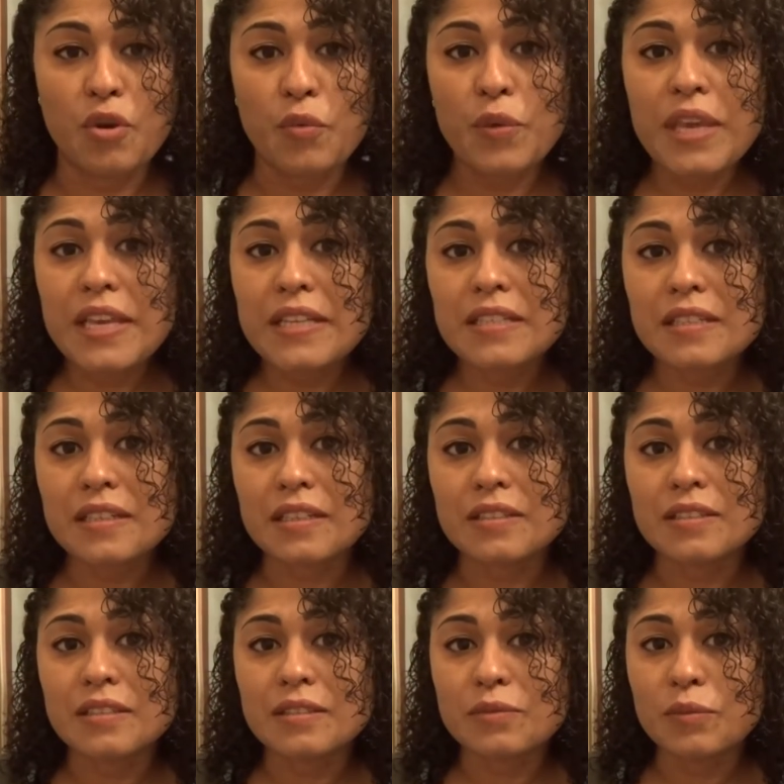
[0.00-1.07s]
weeks,
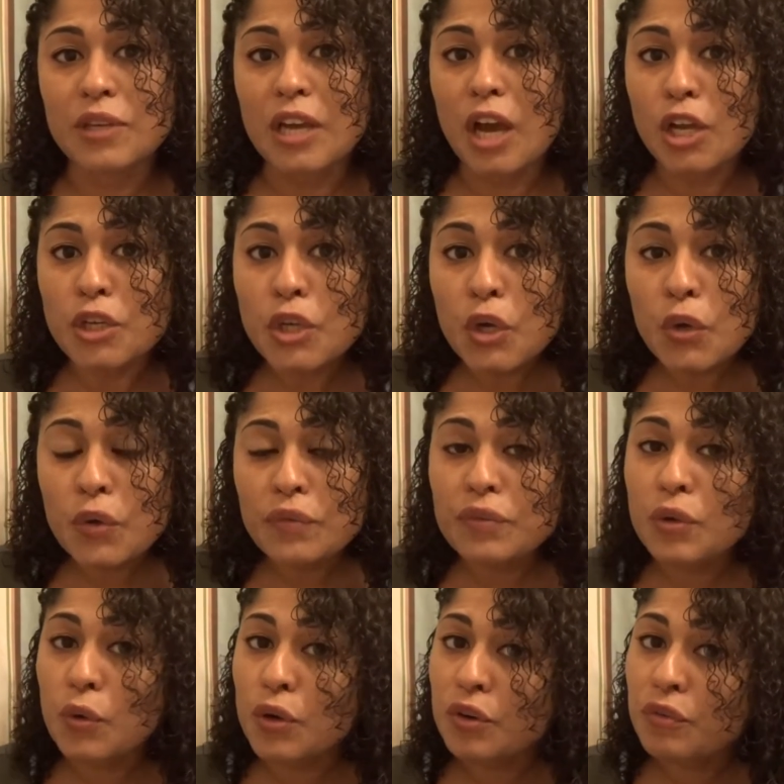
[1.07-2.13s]
because we all know if
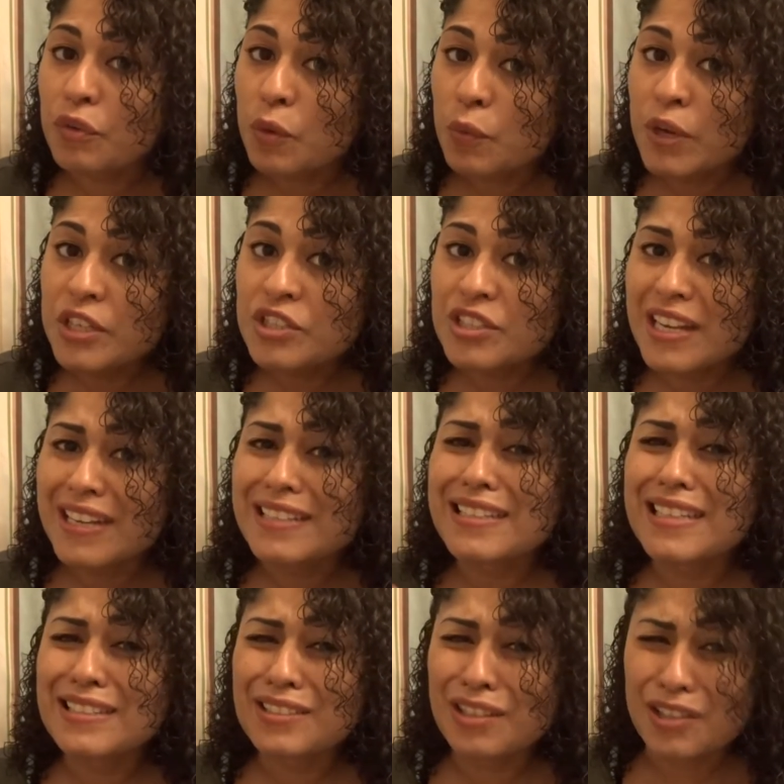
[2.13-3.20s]
you order from Wish that it
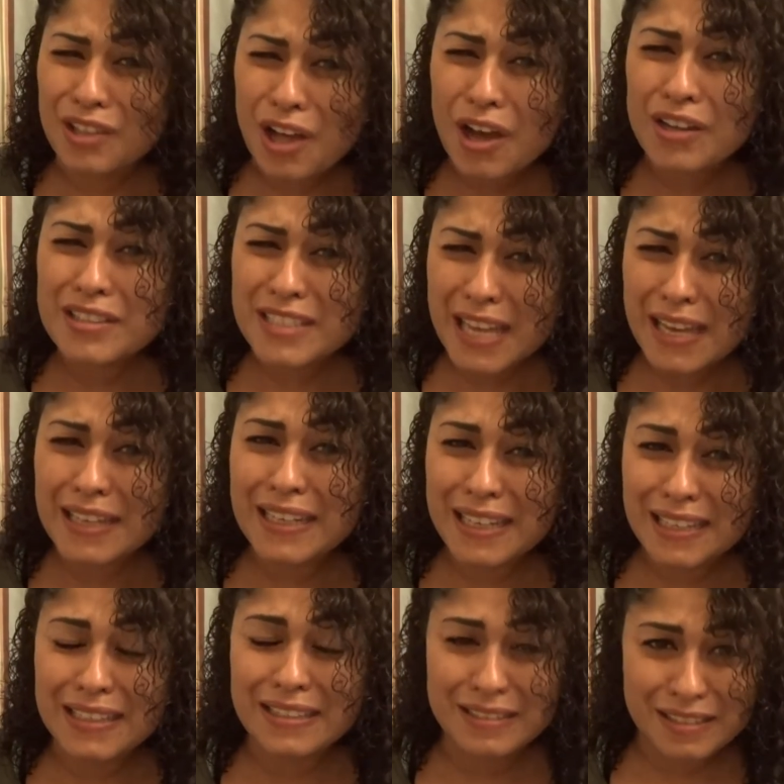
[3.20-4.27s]
takes a long time to
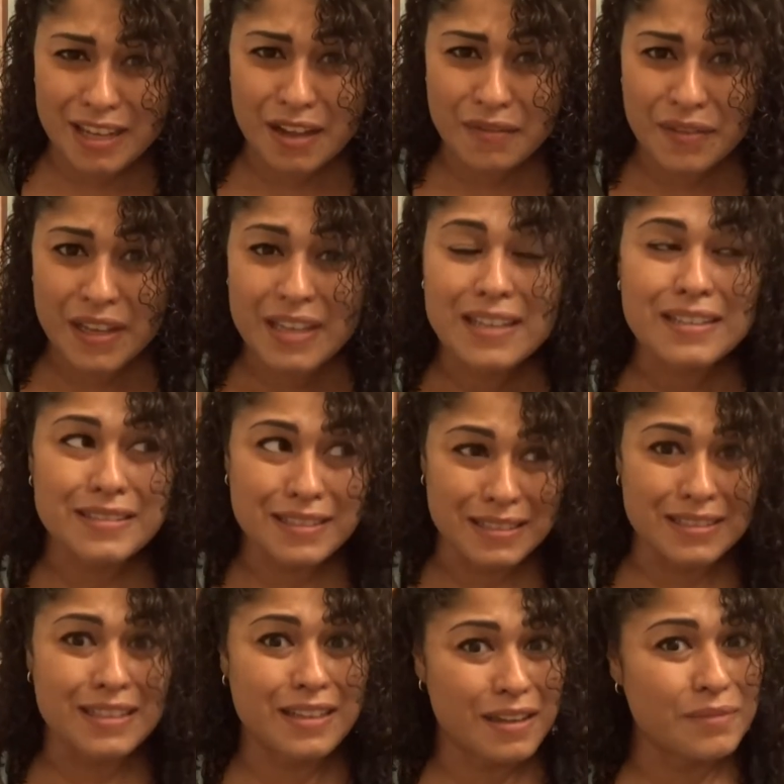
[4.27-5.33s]
get the stuff
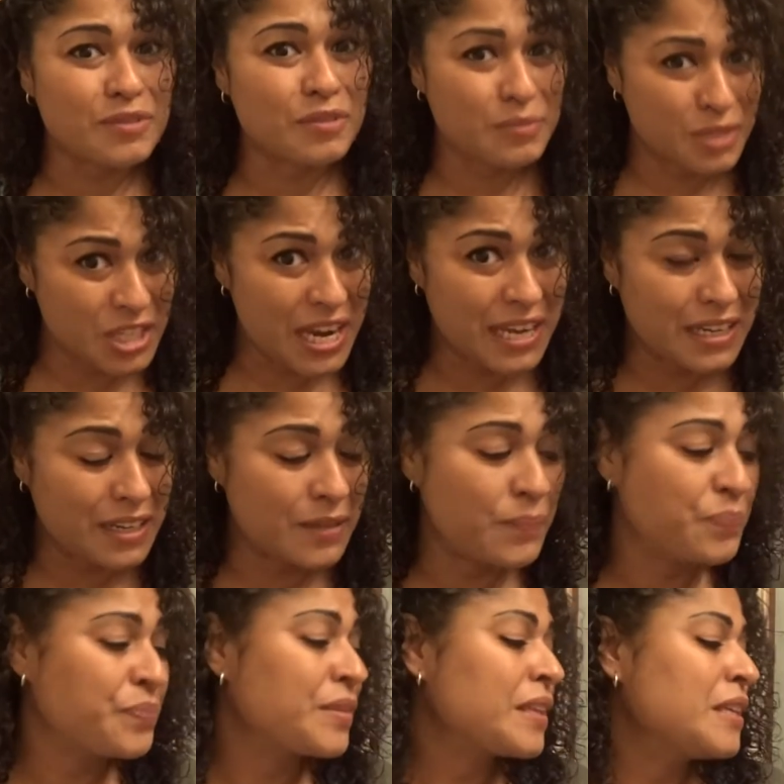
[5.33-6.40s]
since it comes from China.
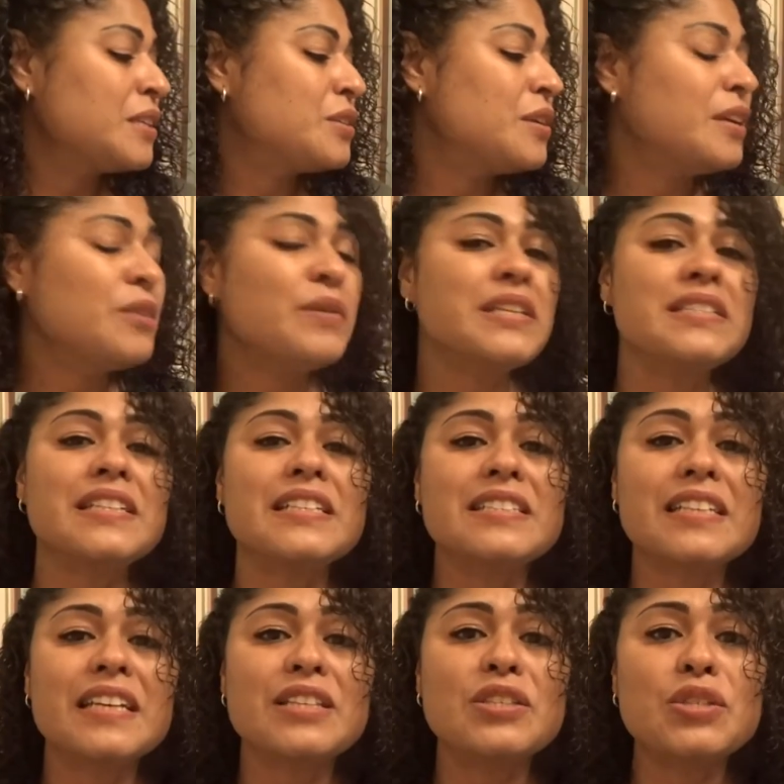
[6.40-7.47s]
So anyways, let's
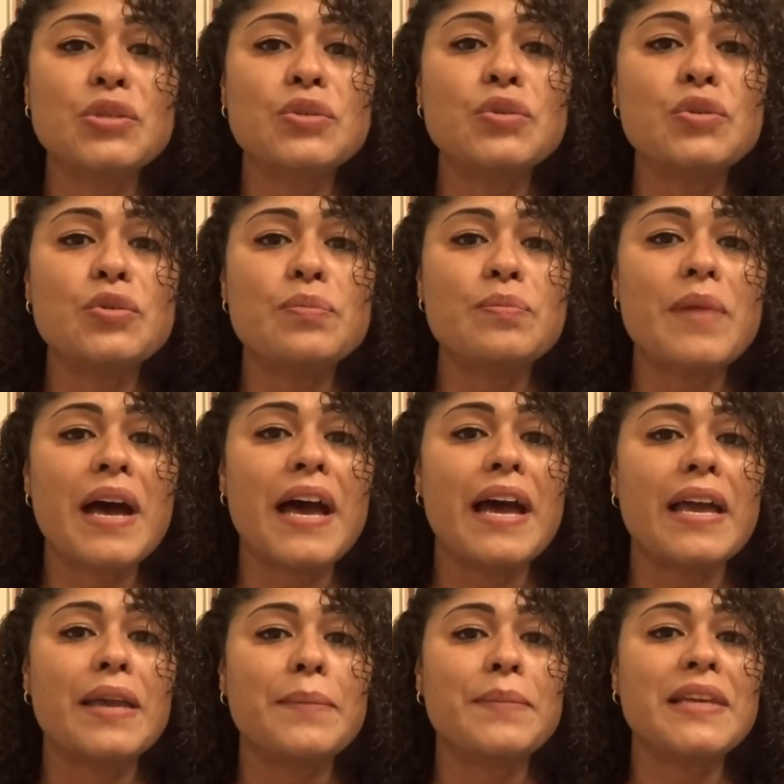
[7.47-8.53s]
get to
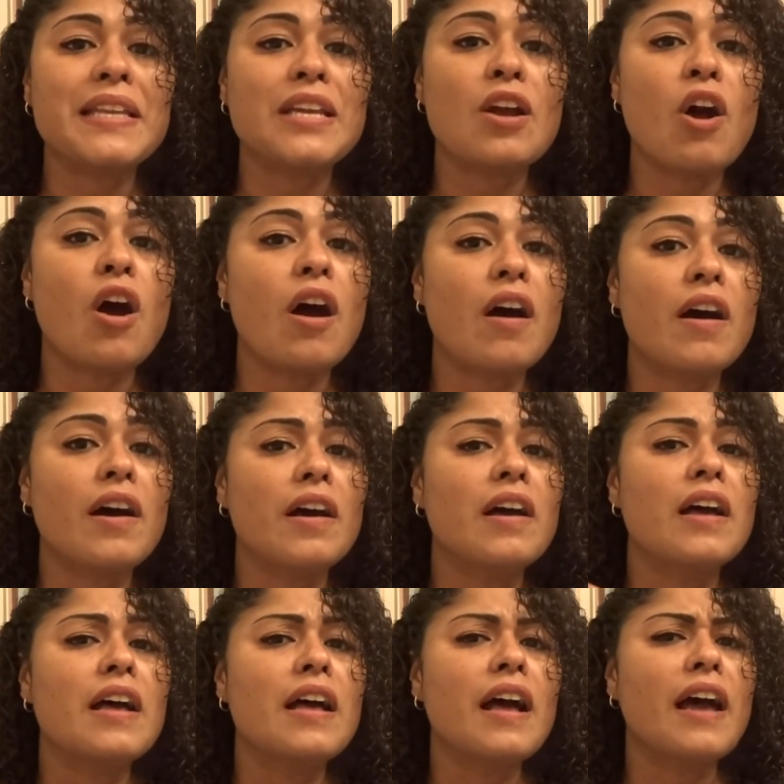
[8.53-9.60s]
my mini haul.
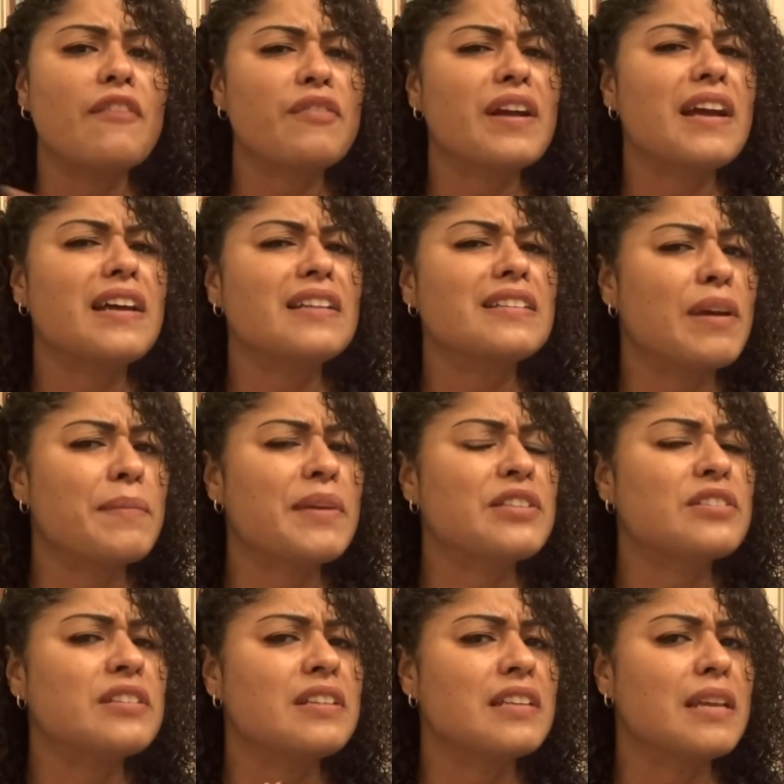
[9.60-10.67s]
I forgot I
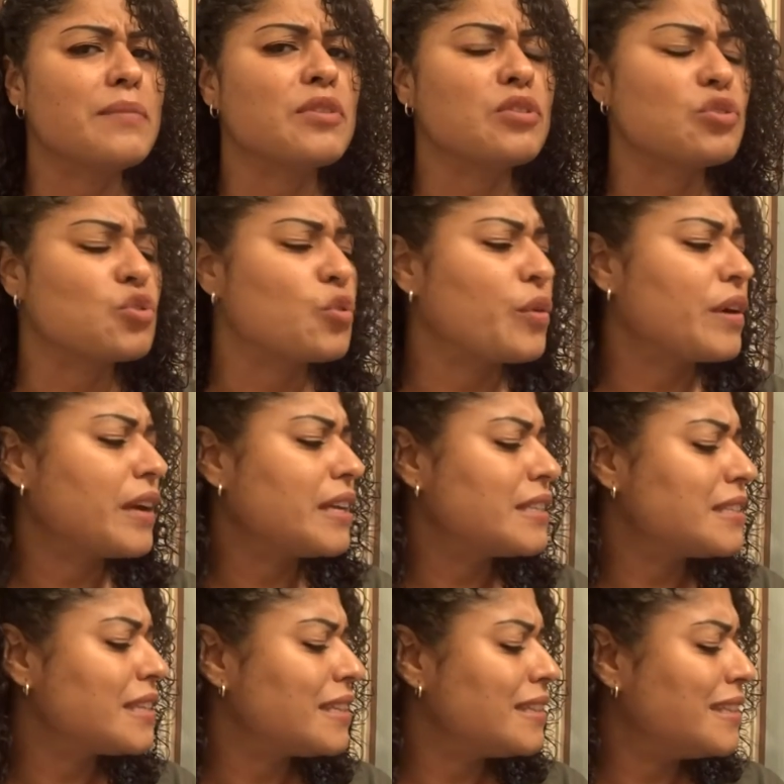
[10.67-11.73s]
mentioned the name of the store.
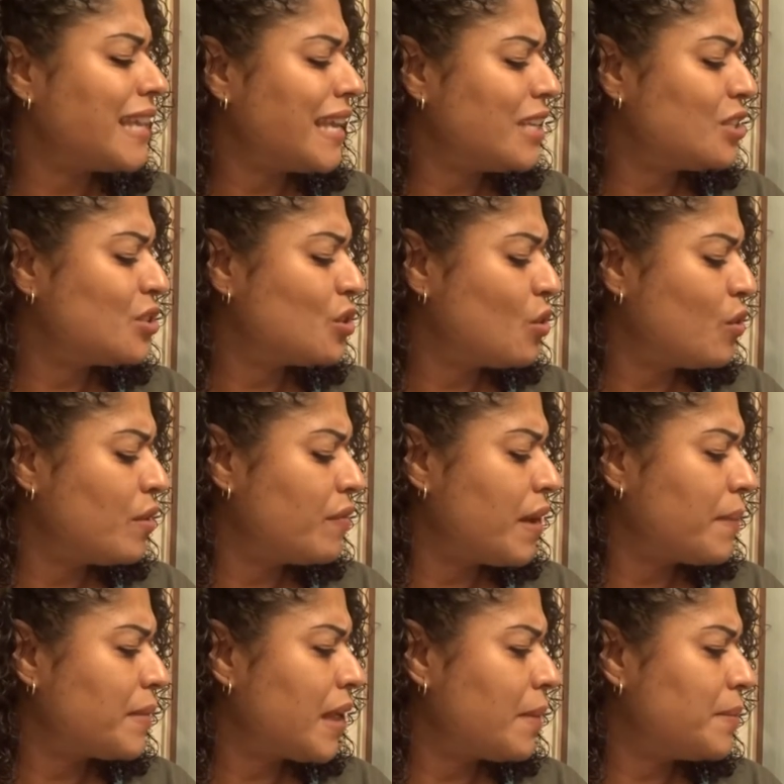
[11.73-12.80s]
It's Daiso, if
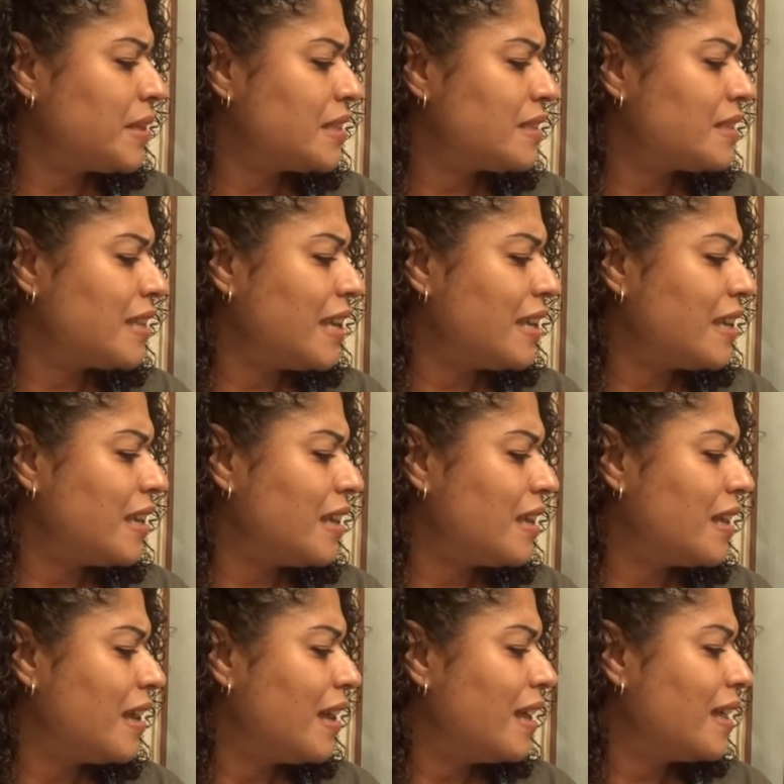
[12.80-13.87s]
I'm not
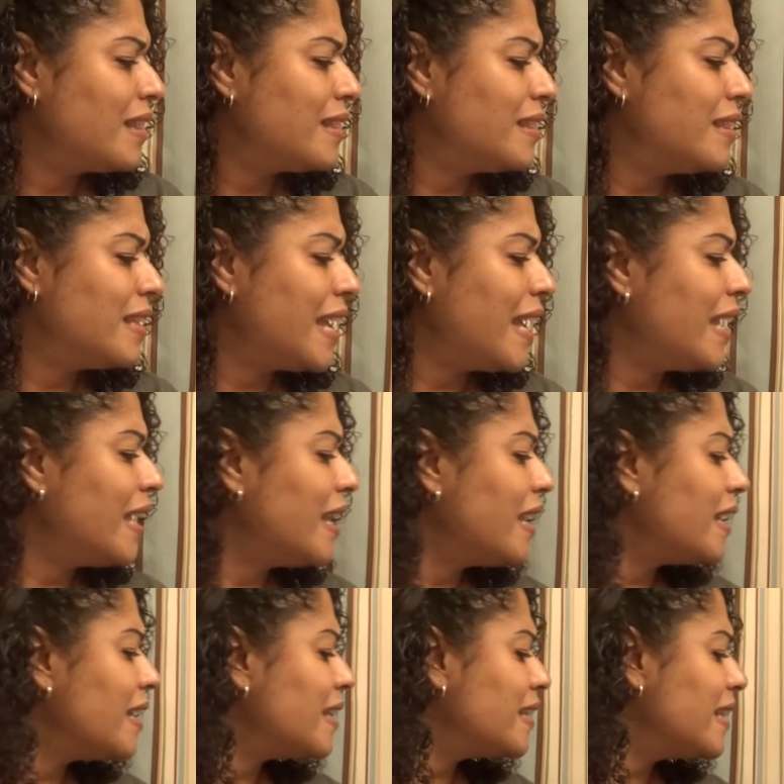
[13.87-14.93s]
mistaken.
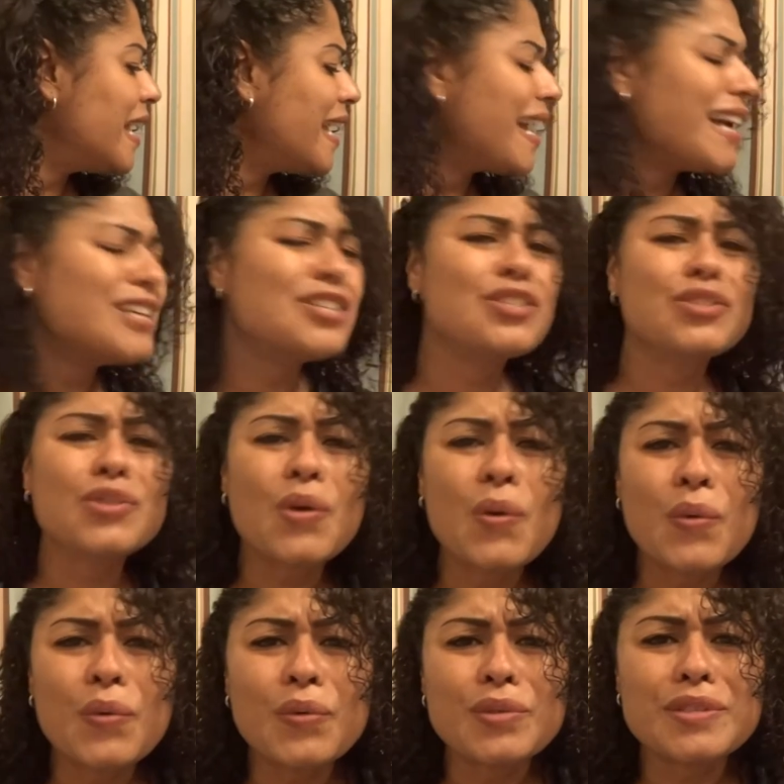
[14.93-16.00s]

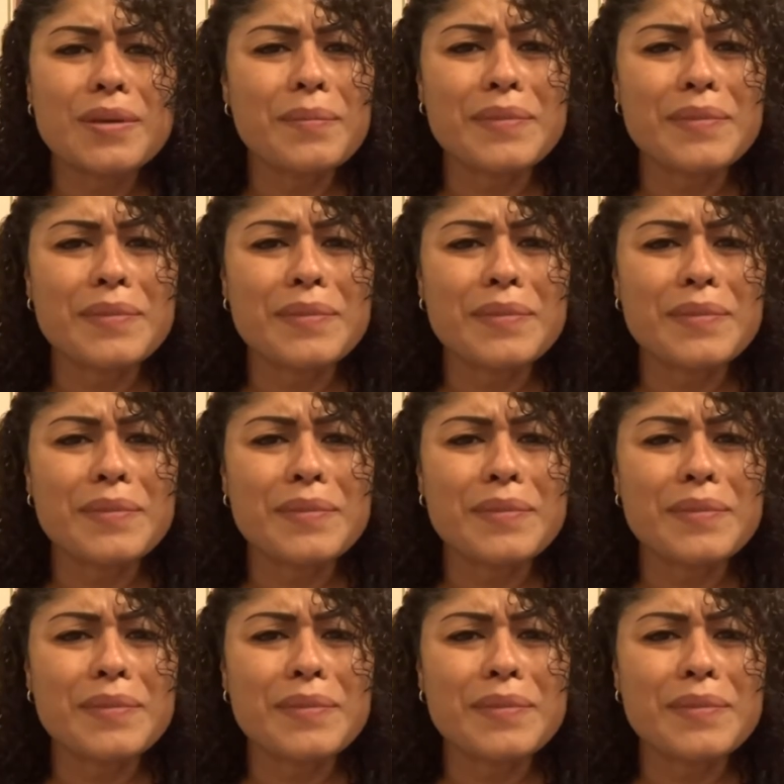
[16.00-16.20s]
Daiso, something